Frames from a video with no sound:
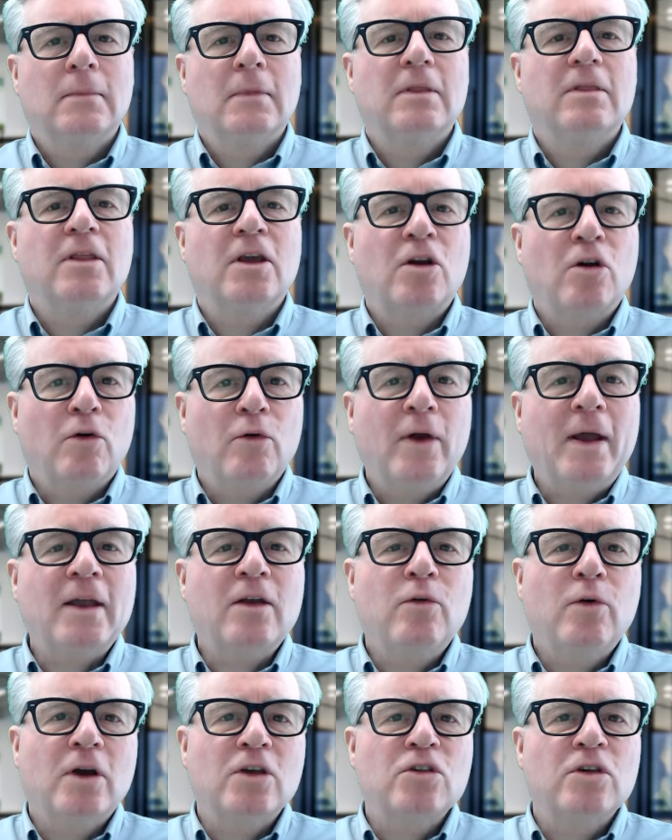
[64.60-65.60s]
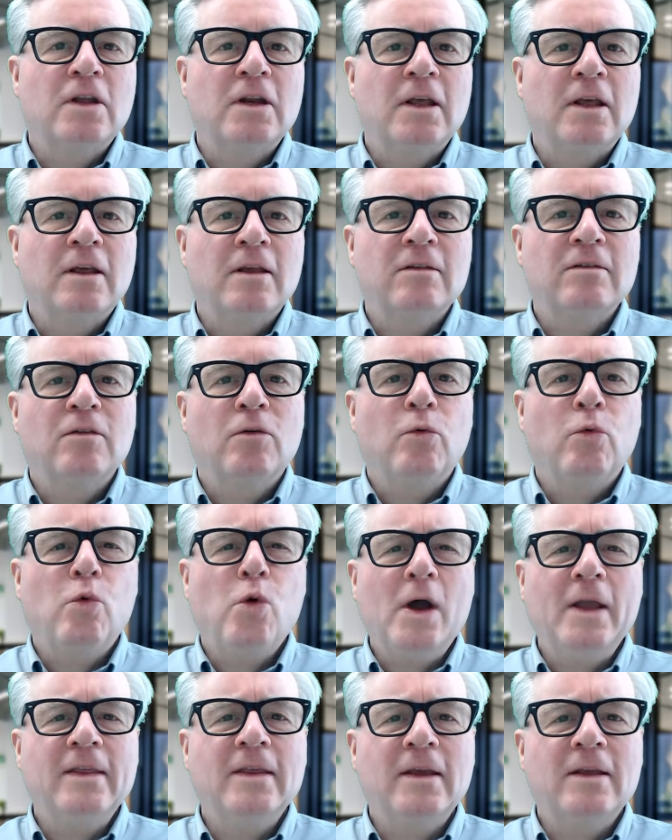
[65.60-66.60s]
The correct question is,
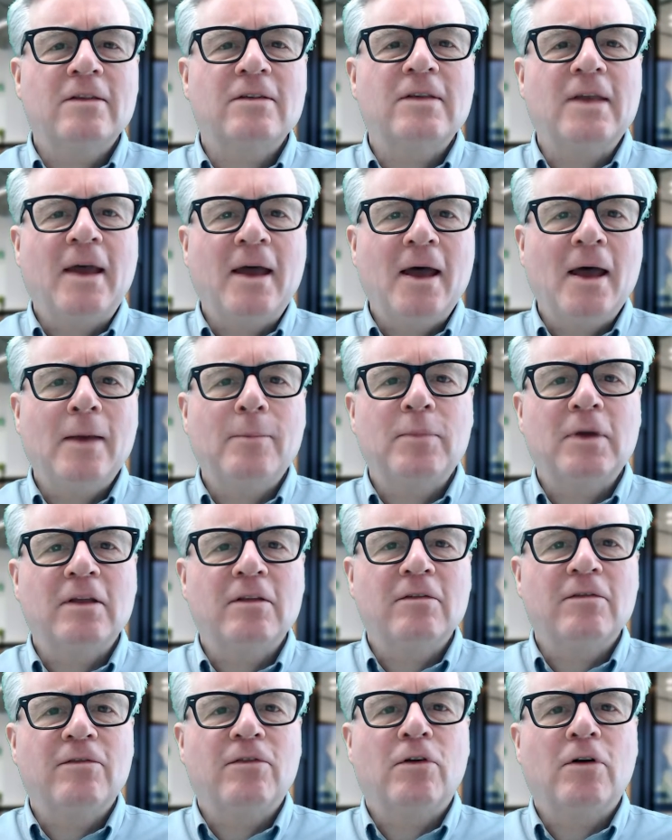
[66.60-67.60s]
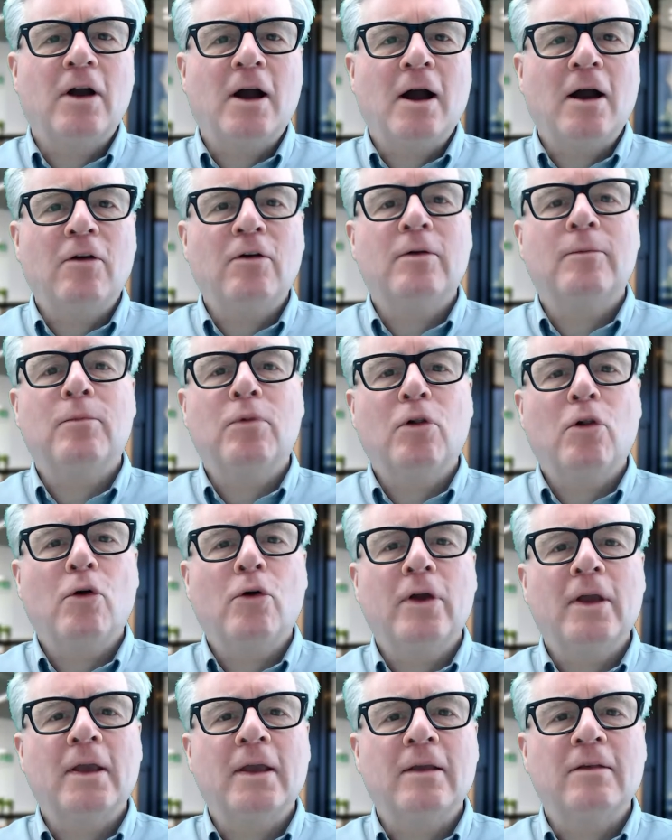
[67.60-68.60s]
what needs to happen for our
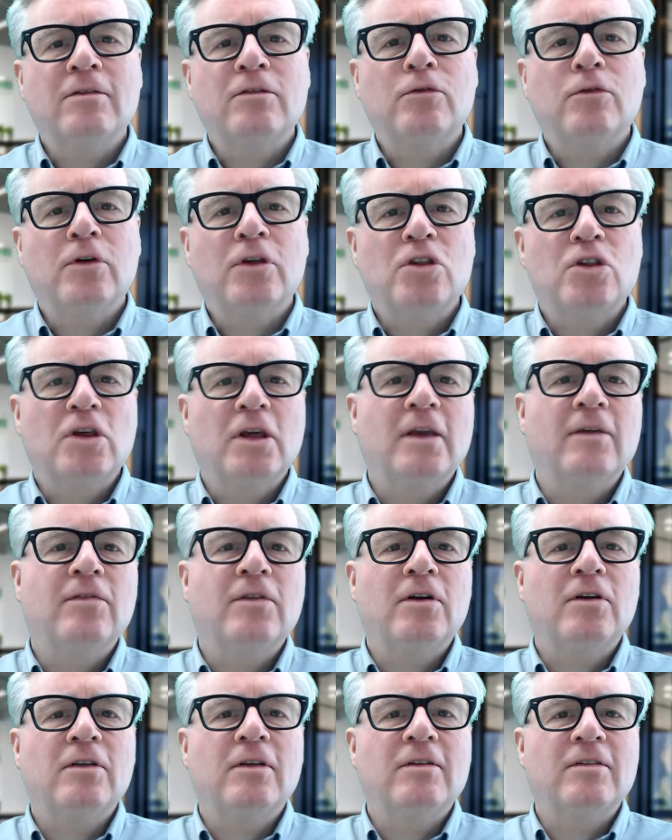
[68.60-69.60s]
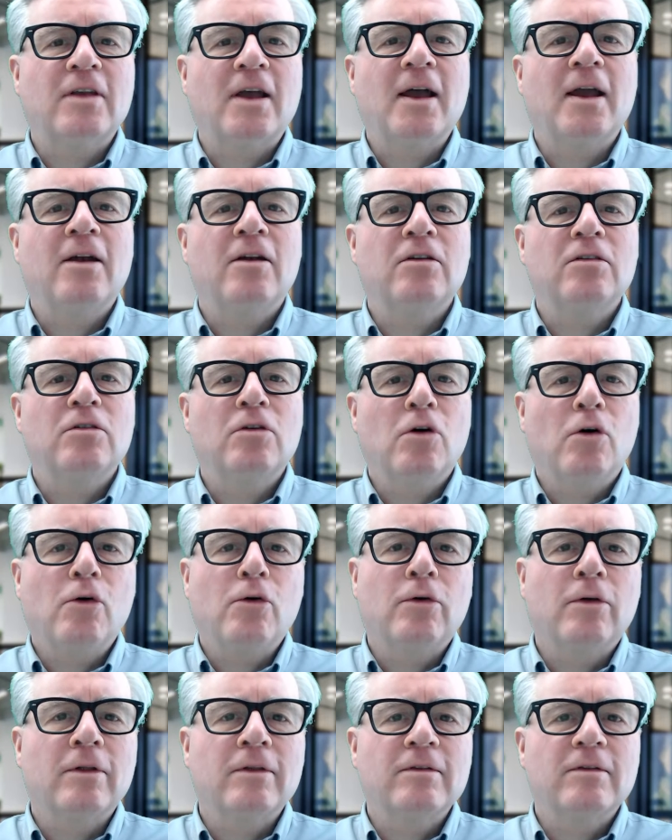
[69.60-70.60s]
employees to achieve their desired
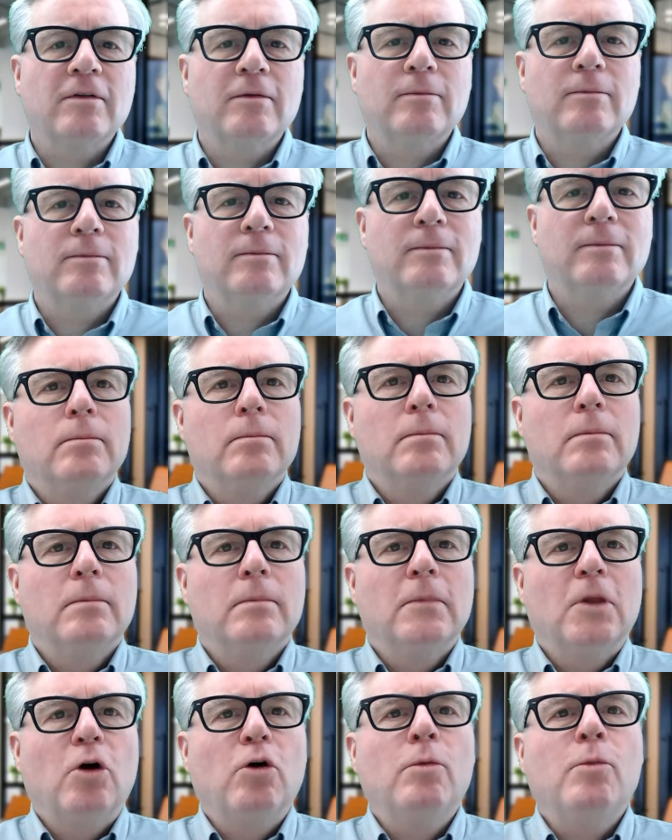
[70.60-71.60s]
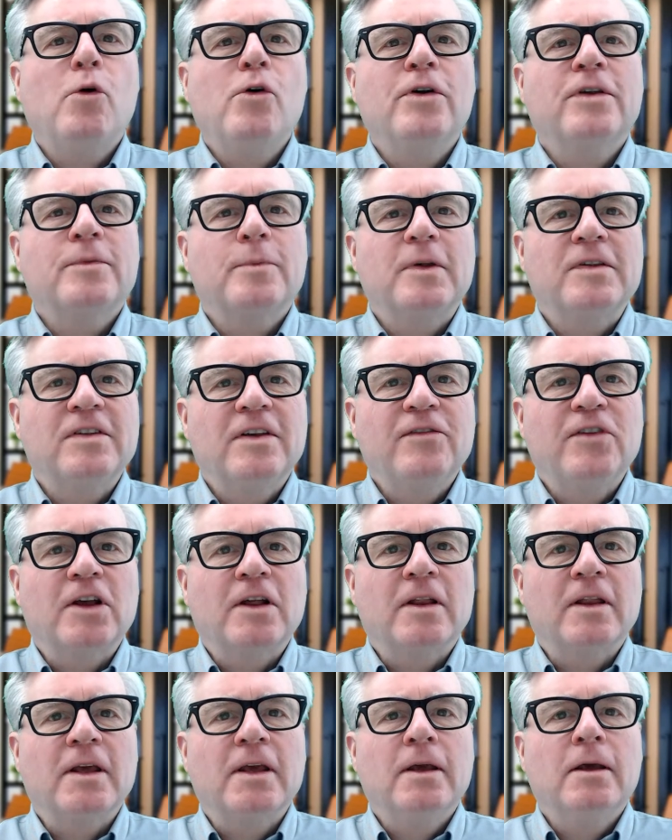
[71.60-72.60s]
goals? Or more
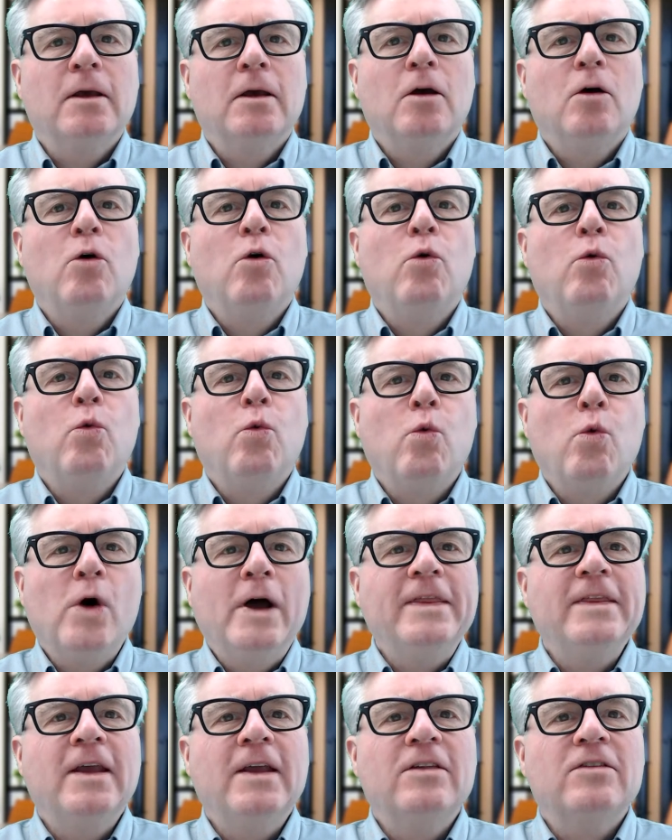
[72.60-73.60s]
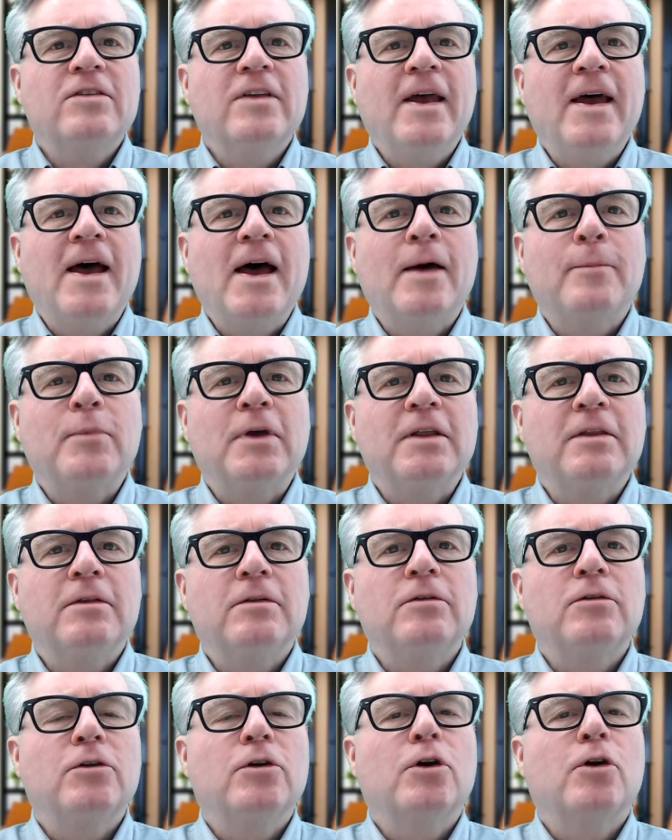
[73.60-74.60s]
specifically, what needs to happen
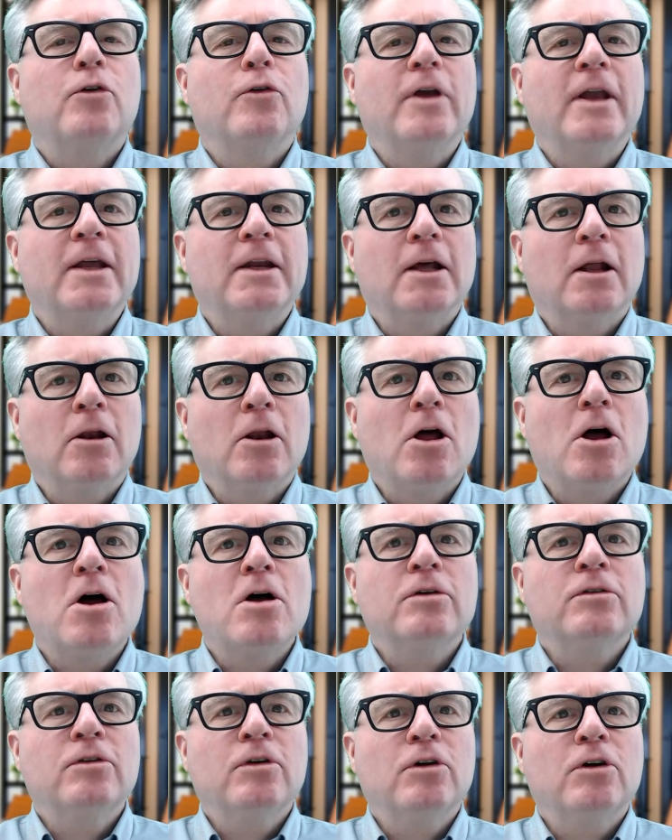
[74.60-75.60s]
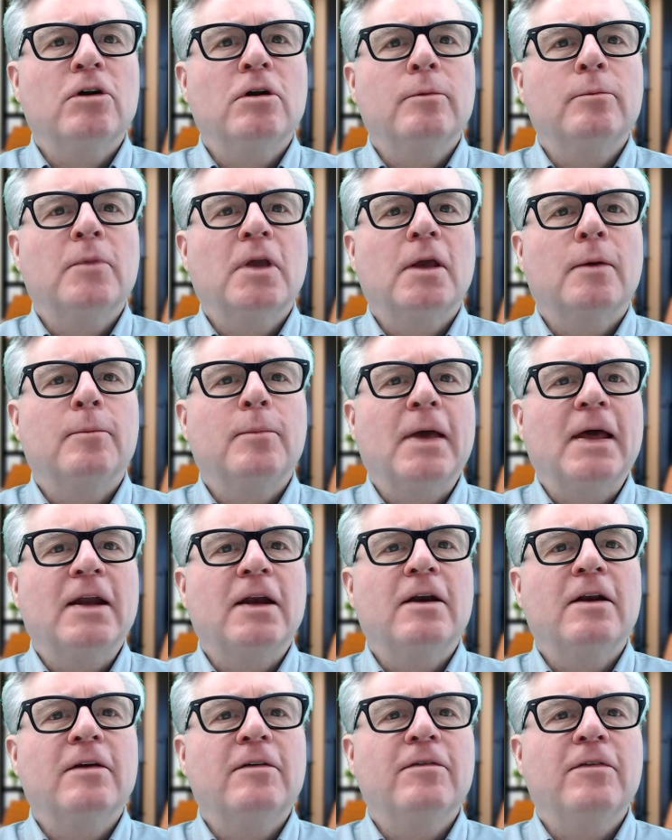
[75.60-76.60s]
to create a long-term
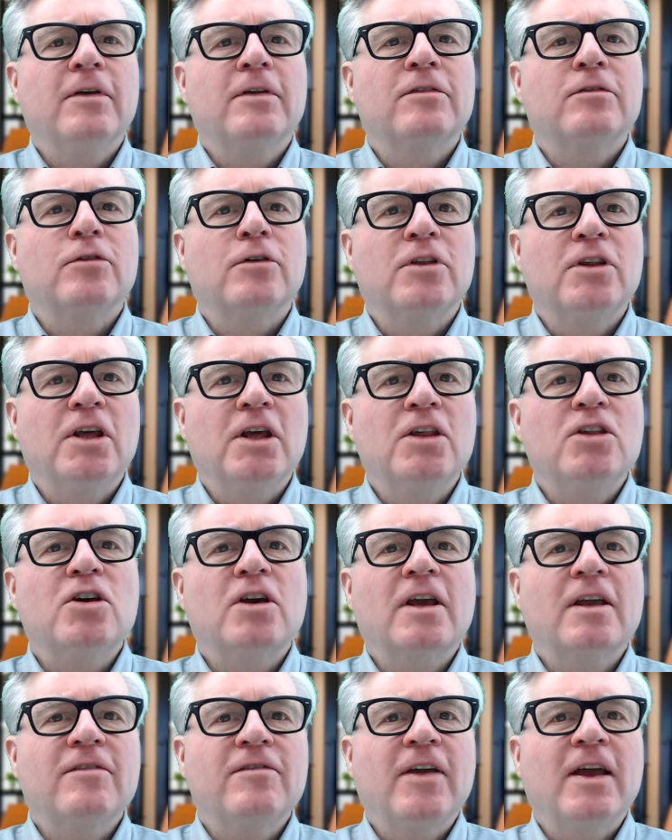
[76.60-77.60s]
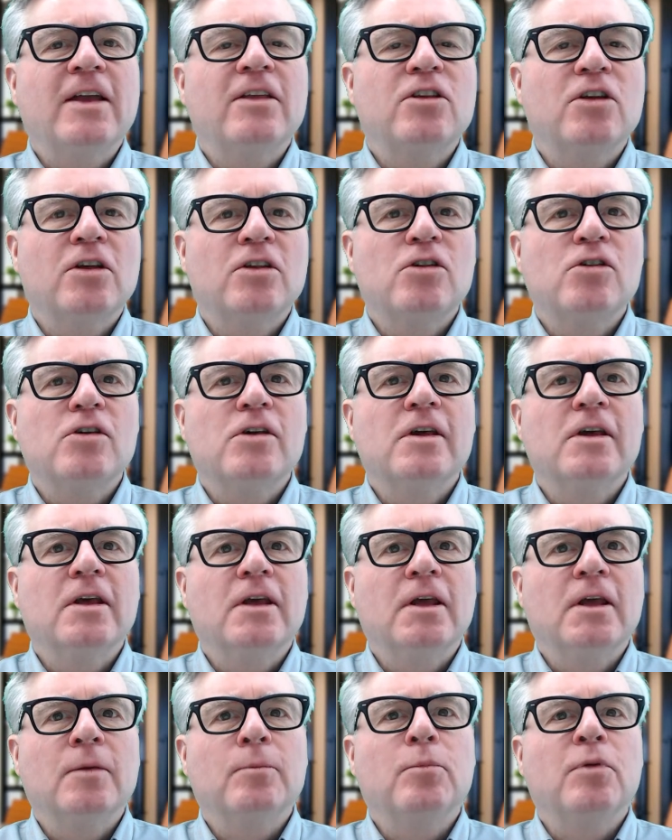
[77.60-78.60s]
competitive strategic advantage
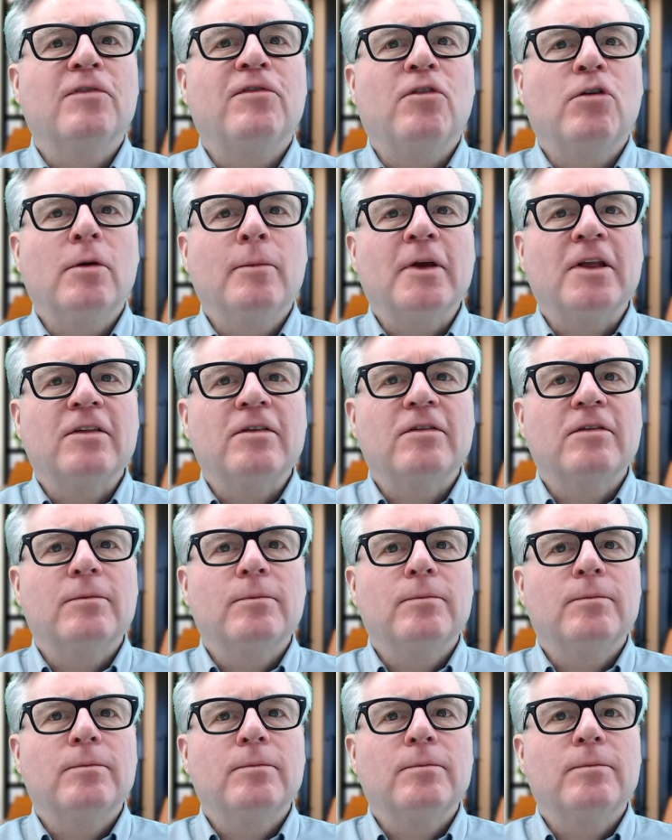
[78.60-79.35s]
in performance?